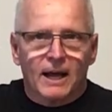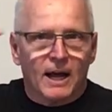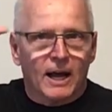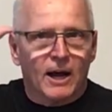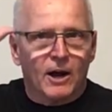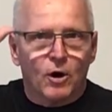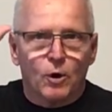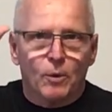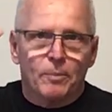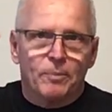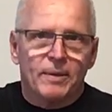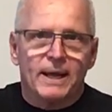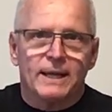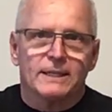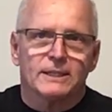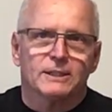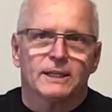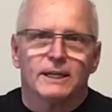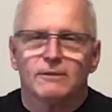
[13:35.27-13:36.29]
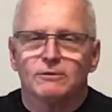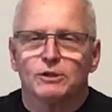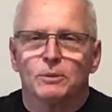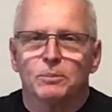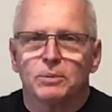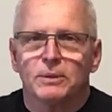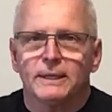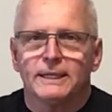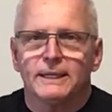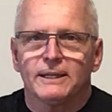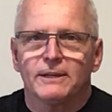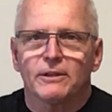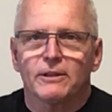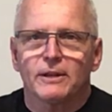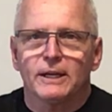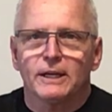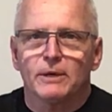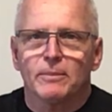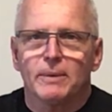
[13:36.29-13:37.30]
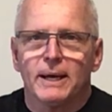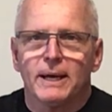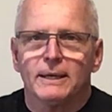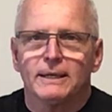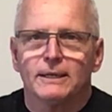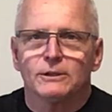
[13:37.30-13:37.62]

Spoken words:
I hope that it gives you plenty to think about.